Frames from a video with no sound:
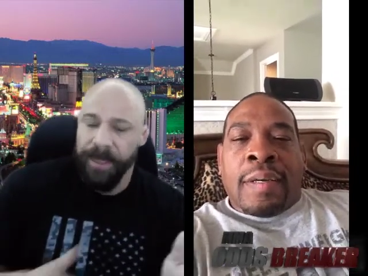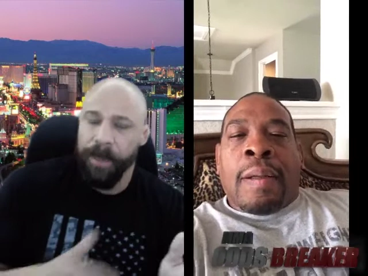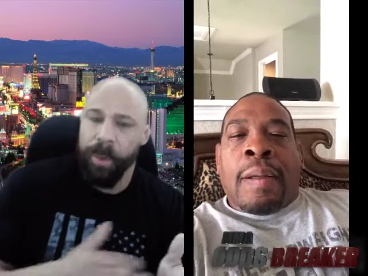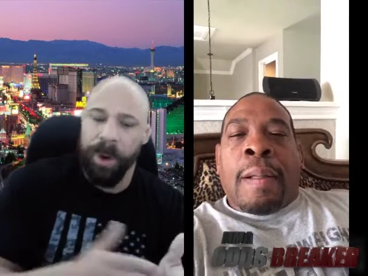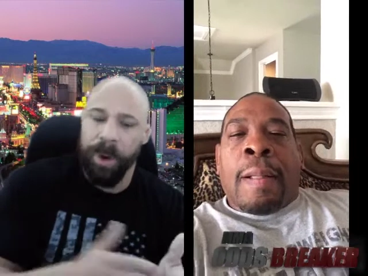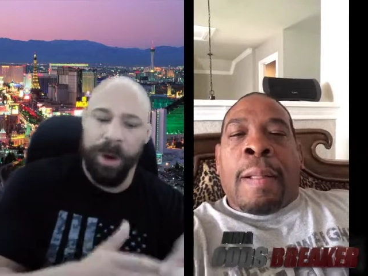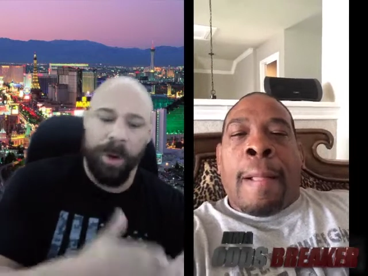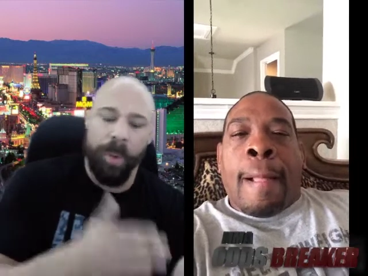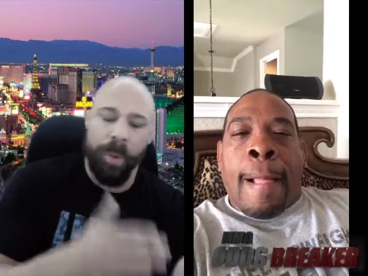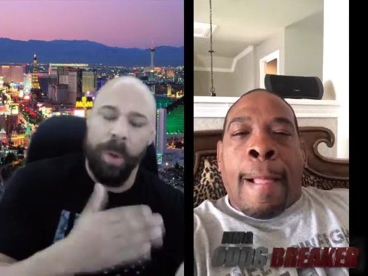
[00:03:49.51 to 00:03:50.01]

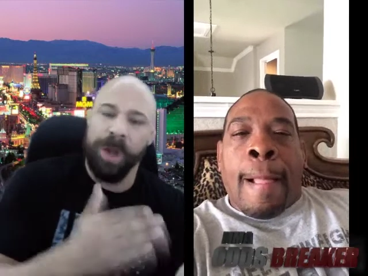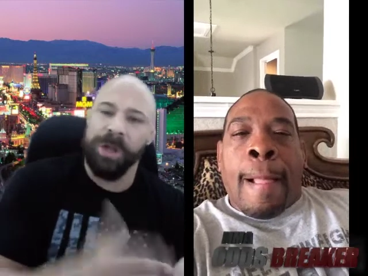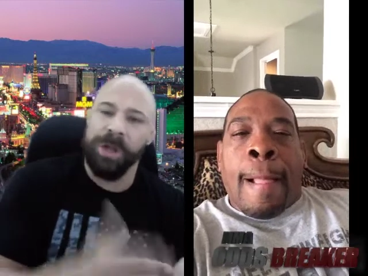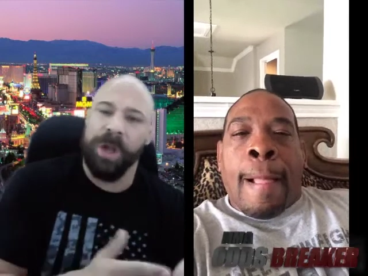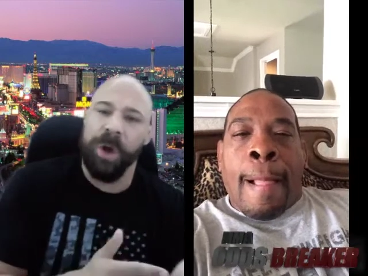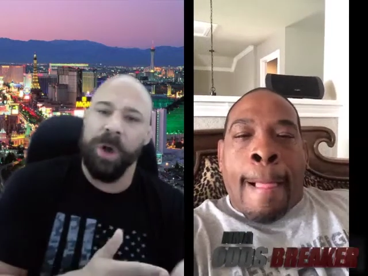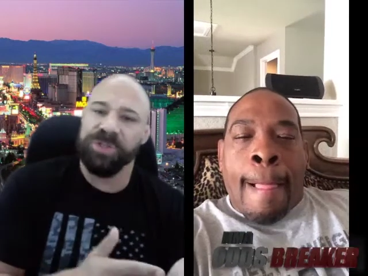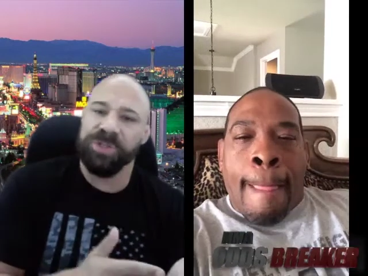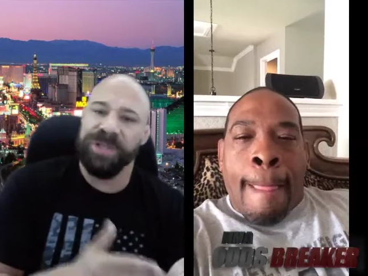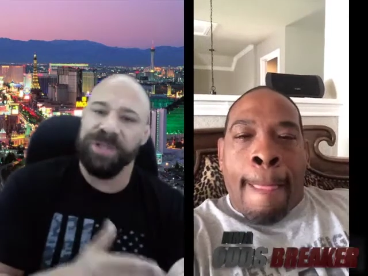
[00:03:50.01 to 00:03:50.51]
Speaker 1: where one
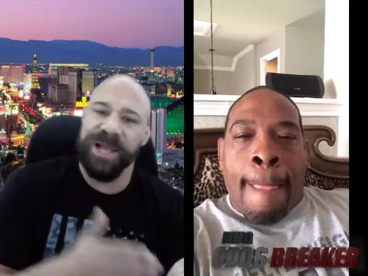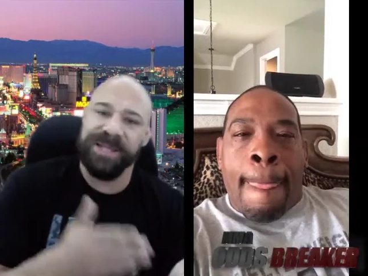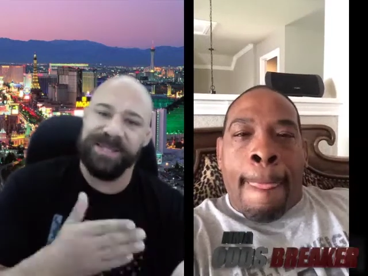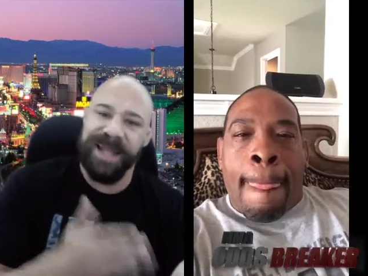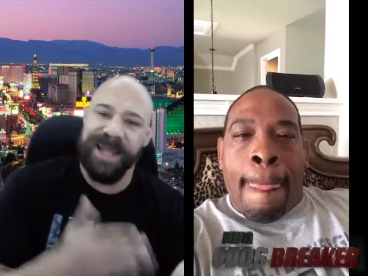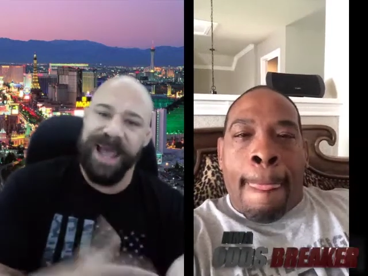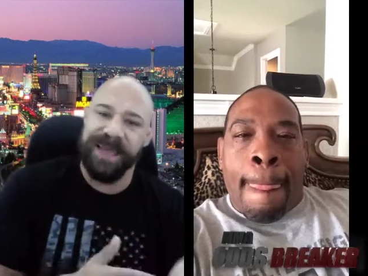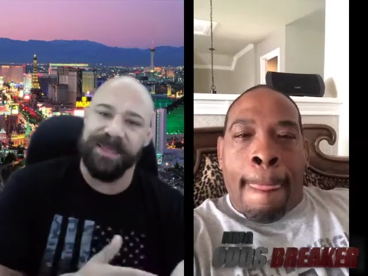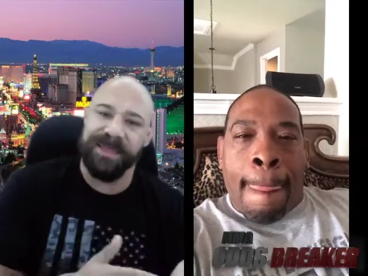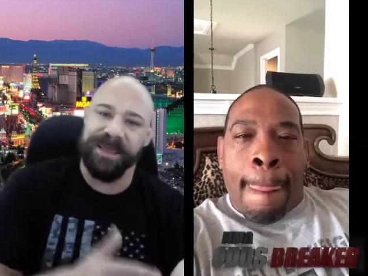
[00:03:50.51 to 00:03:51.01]
coach has
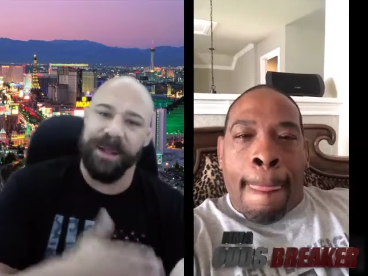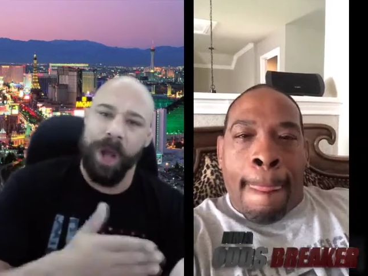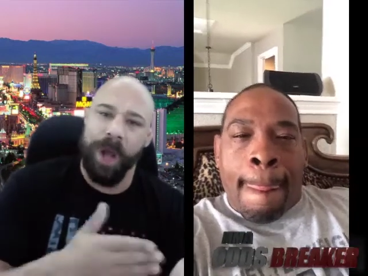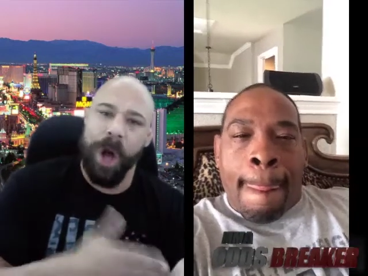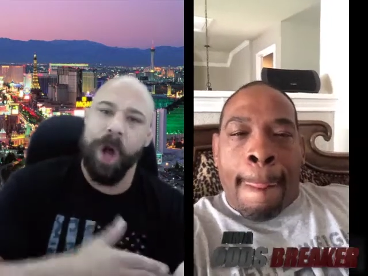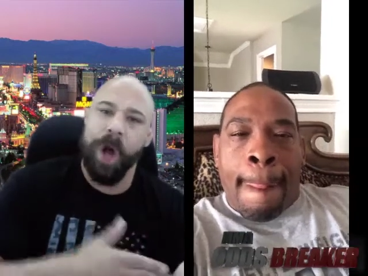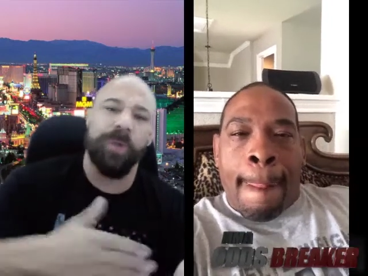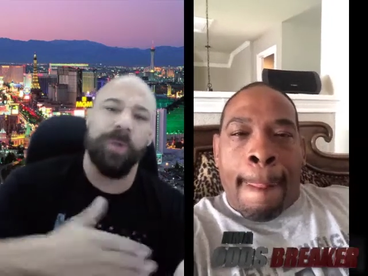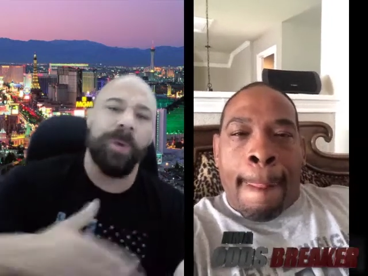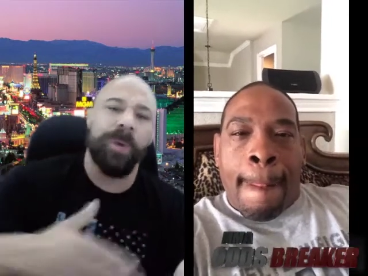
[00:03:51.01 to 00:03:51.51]
an athlete
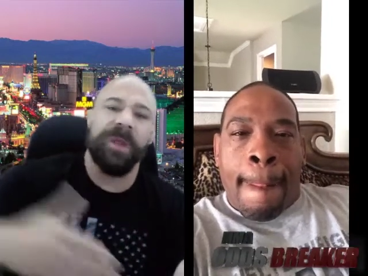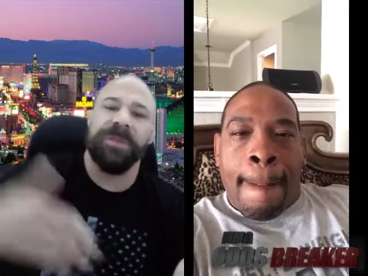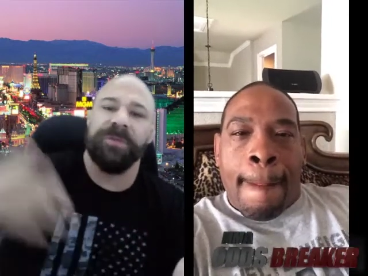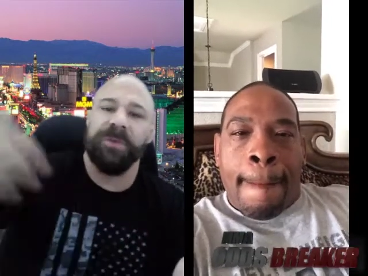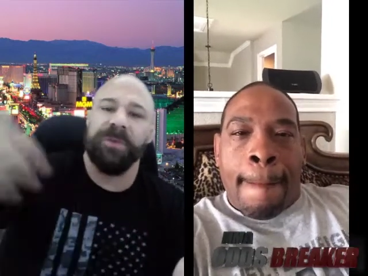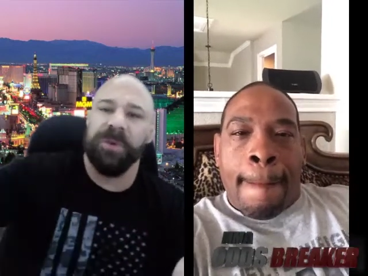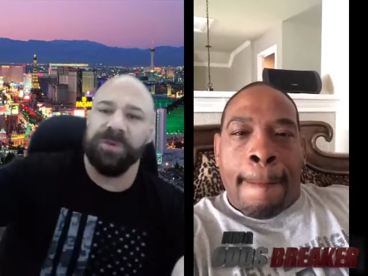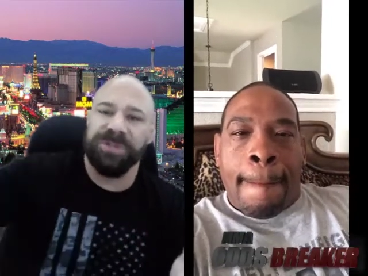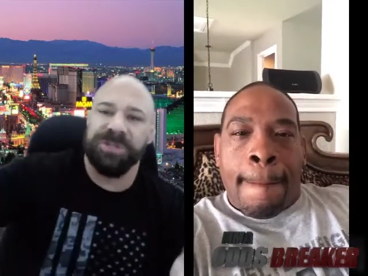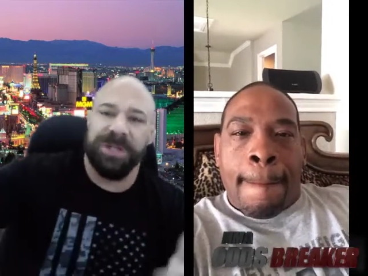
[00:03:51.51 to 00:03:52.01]
all the way
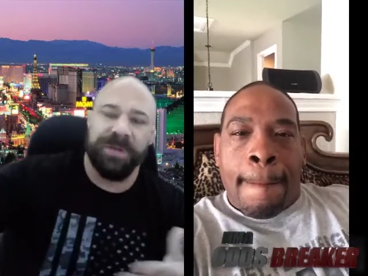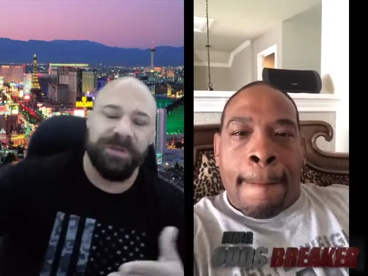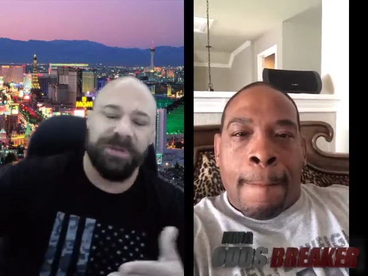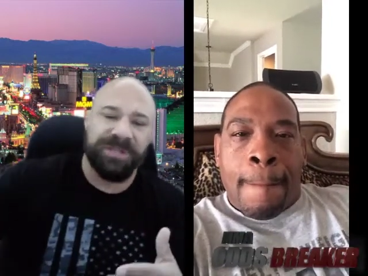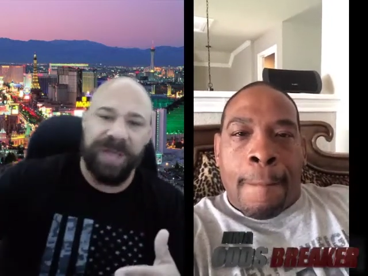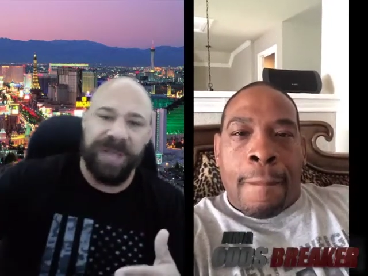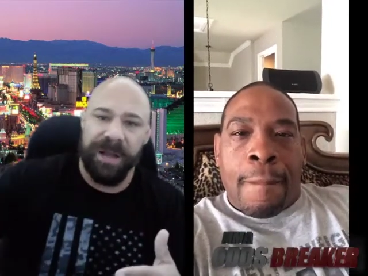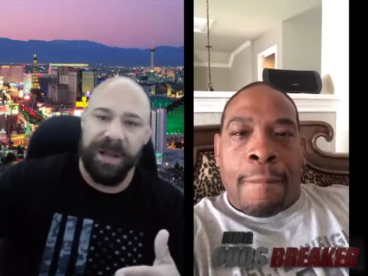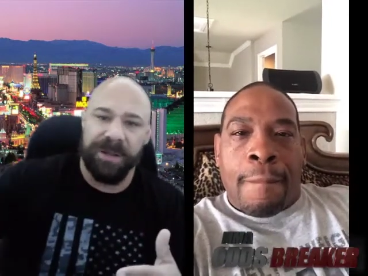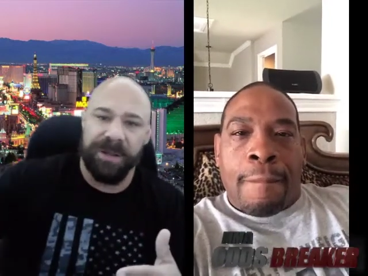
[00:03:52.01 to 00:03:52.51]
through till he
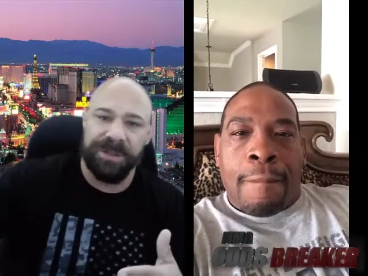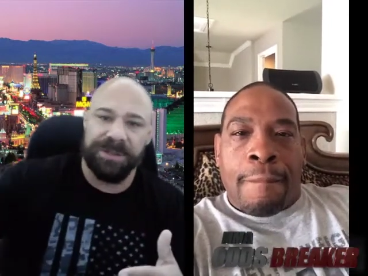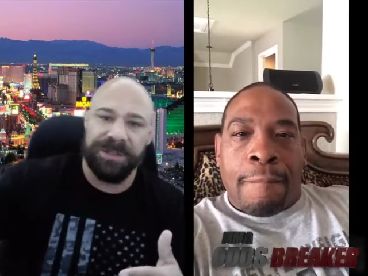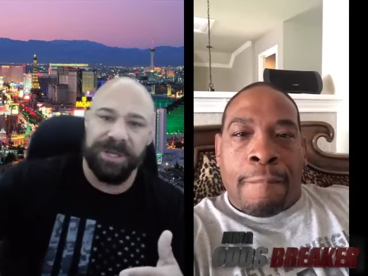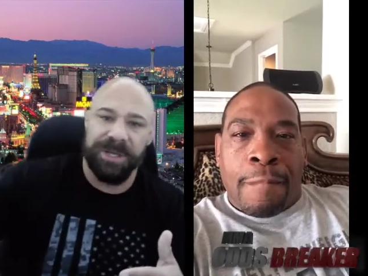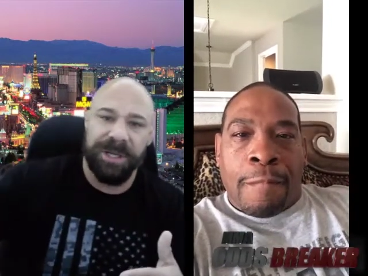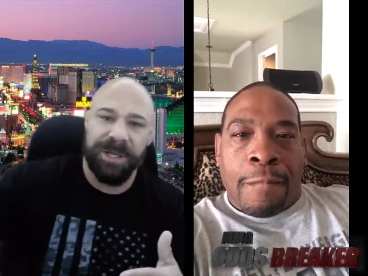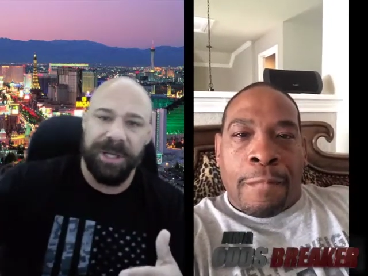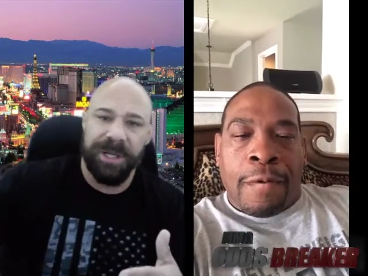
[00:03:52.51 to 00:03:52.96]
retires.